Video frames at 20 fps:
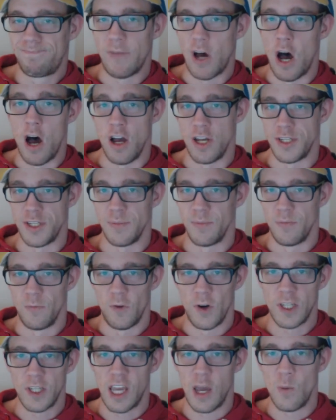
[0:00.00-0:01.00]
Awesome.
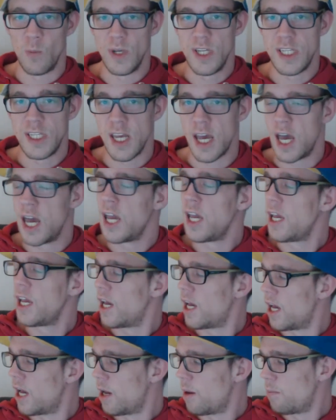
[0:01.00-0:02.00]
What can we say?
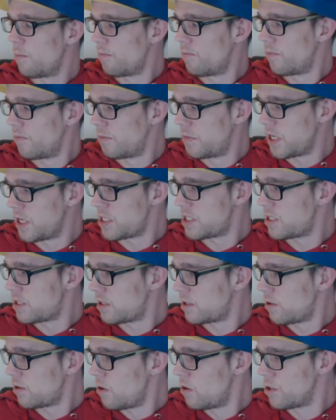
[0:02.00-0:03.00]
This is
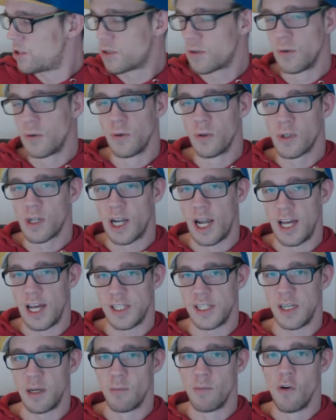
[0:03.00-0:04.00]
an old school
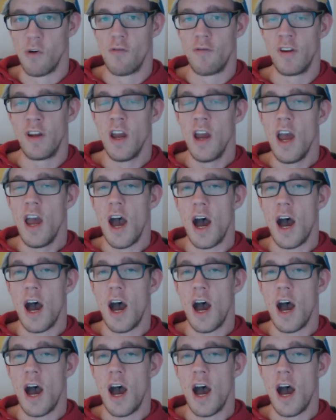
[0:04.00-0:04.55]
classic movie.